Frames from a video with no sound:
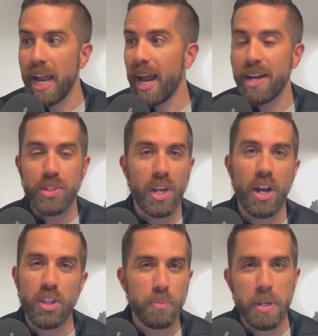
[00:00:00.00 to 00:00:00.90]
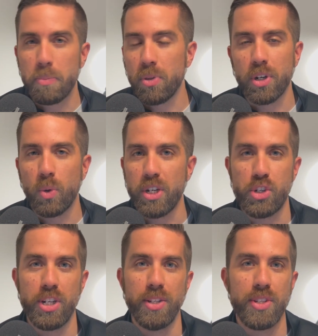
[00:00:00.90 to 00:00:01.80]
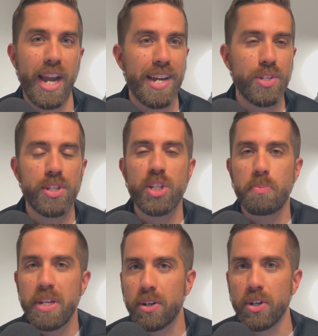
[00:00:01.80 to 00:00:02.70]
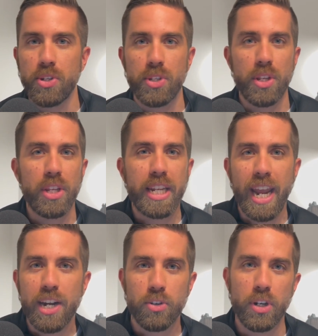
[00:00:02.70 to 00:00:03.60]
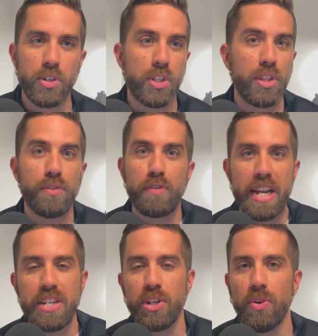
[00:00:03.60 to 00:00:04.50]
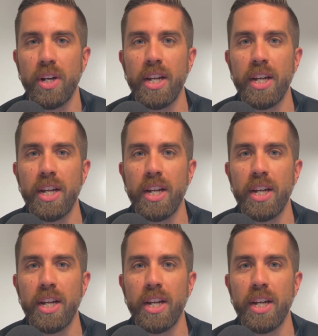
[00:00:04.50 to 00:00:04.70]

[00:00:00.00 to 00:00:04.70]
ask other people the questions, ask the speakers, the caterers, the venue,